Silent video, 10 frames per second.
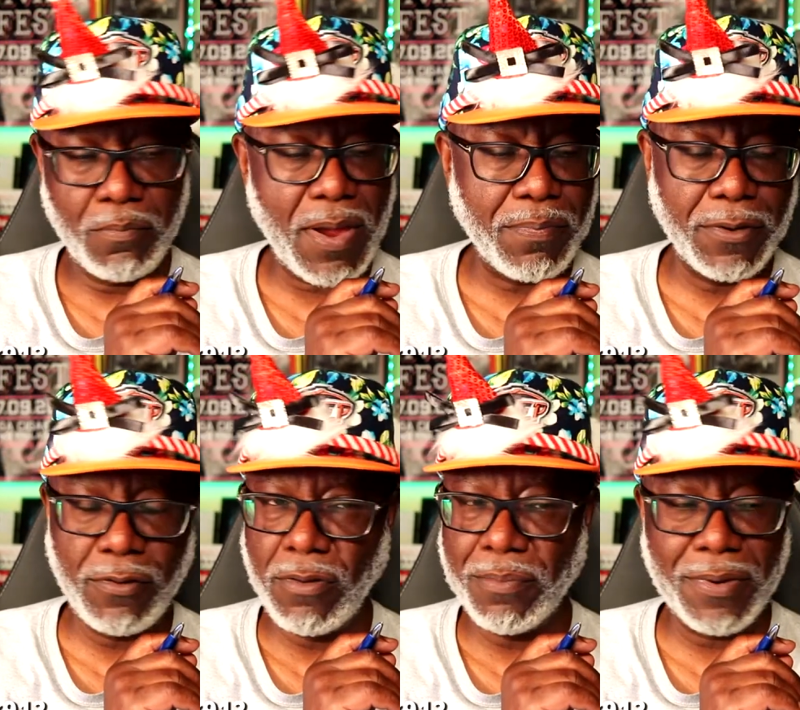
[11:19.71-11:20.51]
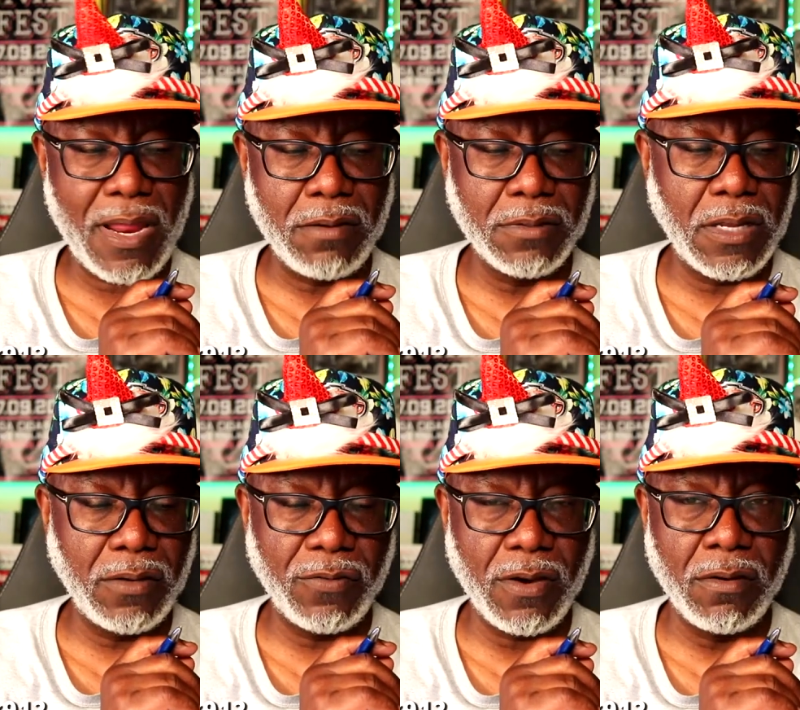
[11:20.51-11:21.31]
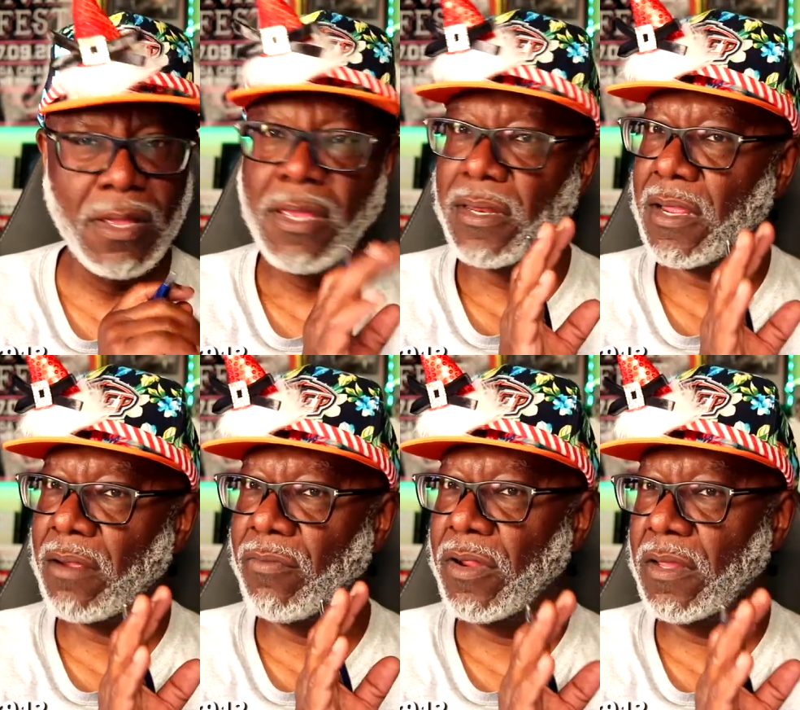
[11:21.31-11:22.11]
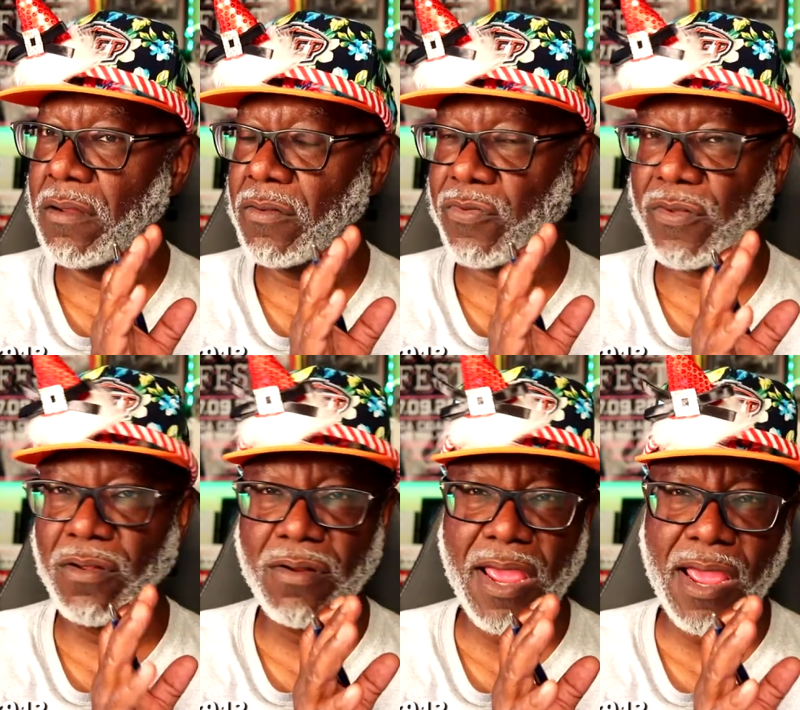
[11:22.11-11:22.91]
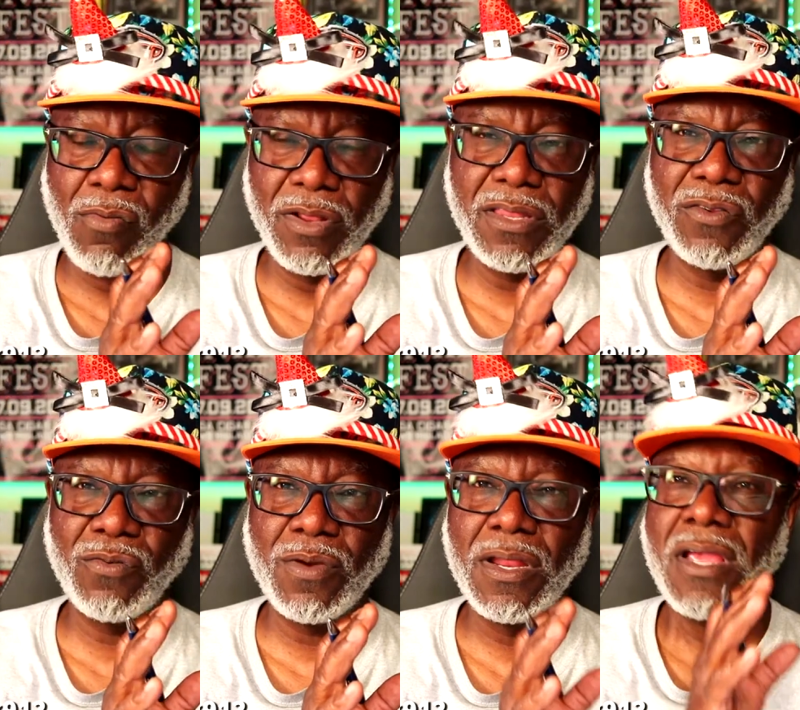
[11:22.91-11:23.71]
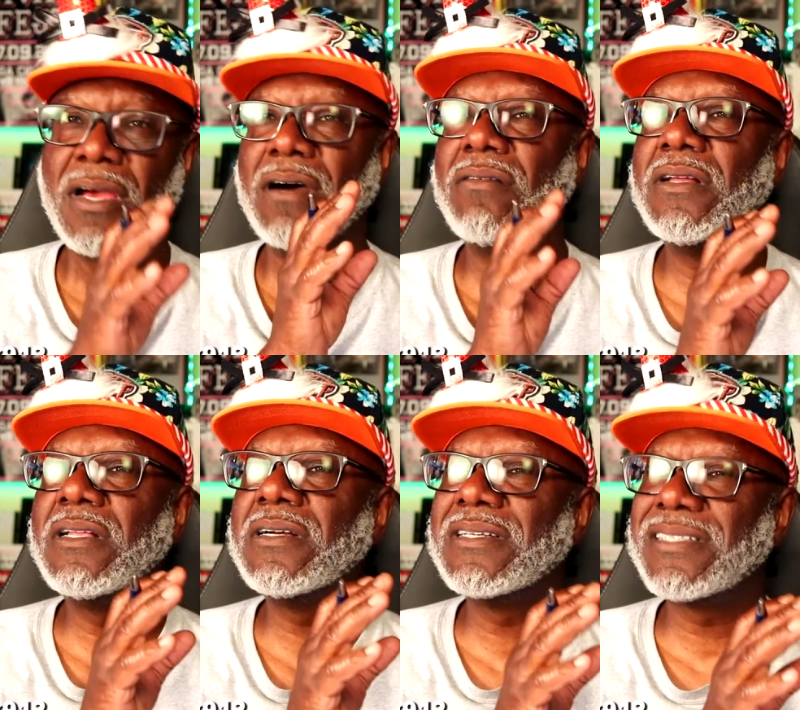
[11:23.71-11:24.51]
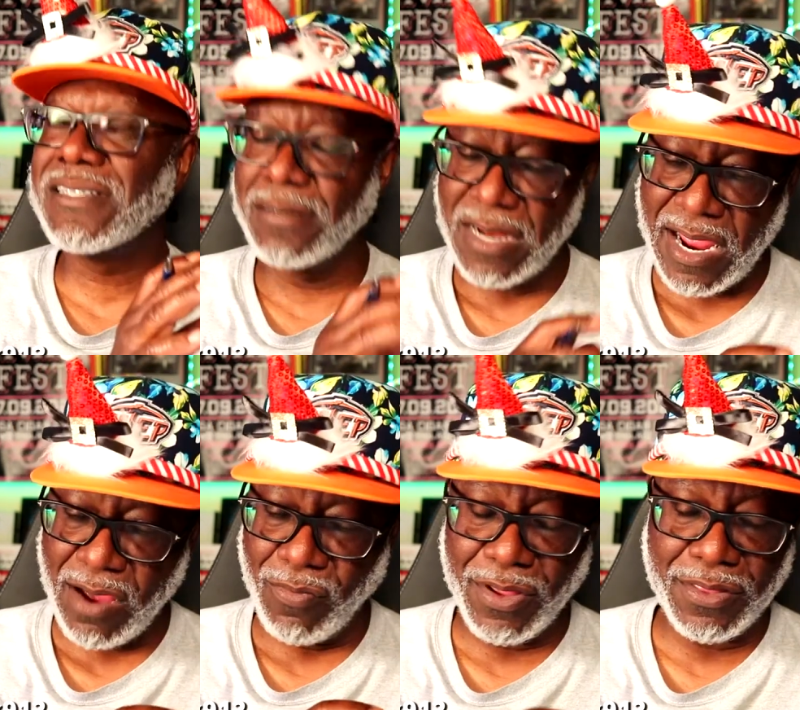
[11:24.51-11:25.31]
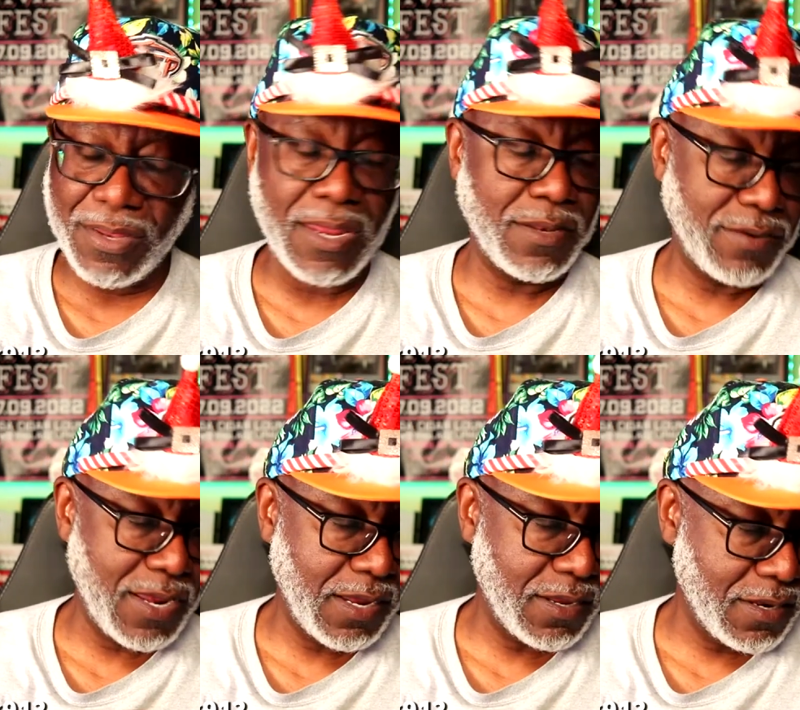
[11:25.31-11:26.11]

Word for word: pepper to it, but I don't think so. Now I'm really gonna slow down with this one. I'm really gonna slow down with it and take